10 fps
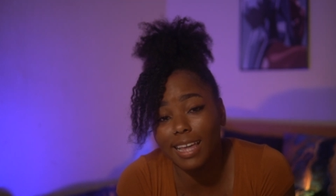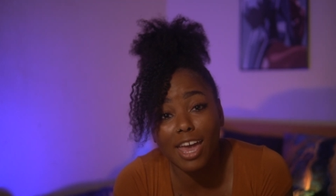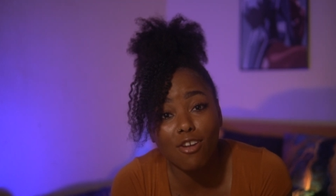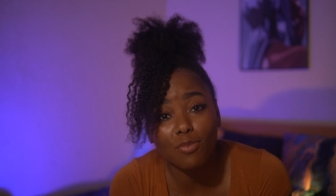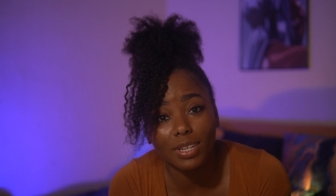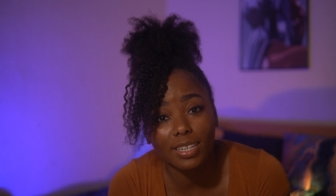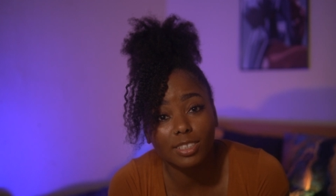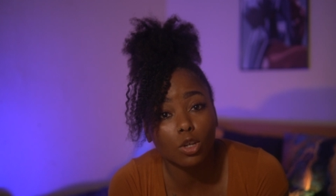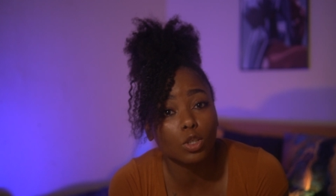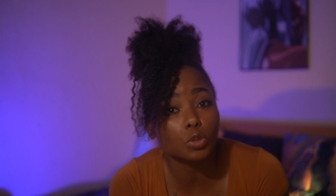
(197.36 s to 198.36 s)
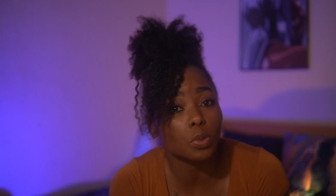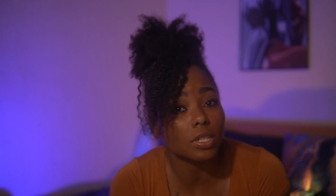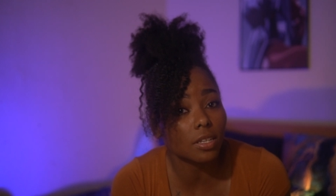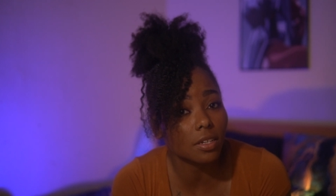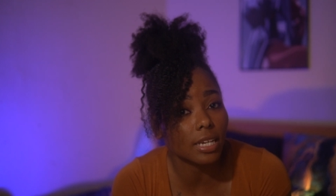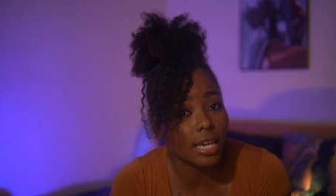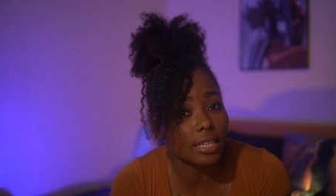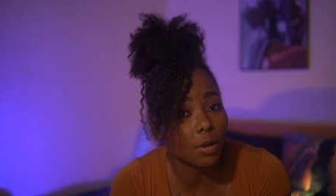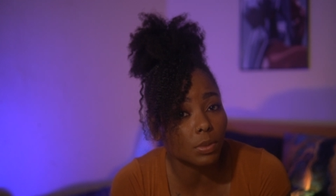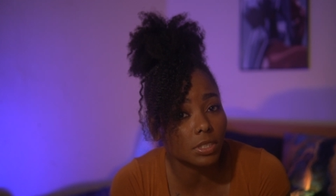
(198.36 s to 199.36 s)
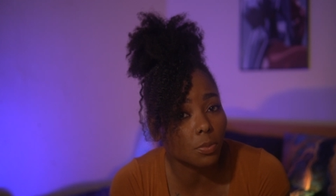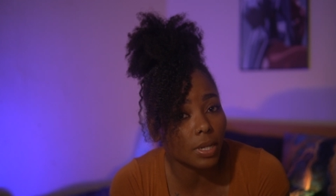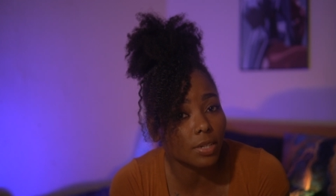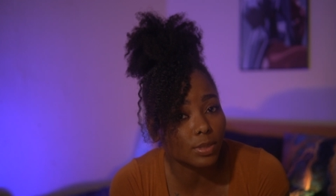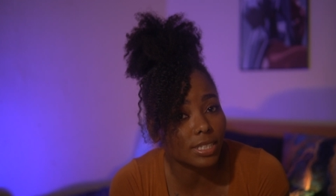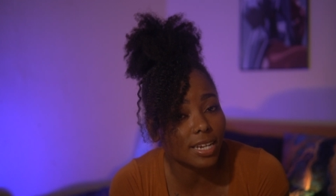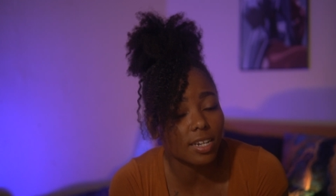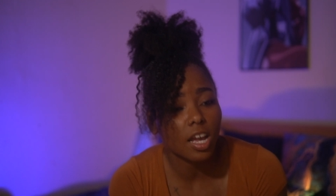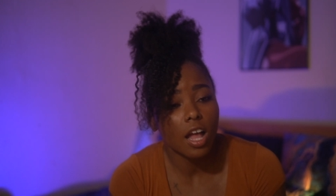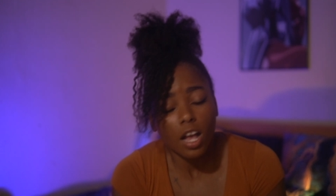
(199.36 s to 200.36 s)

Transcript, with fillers: the, area to go to another gate that was nobody was there.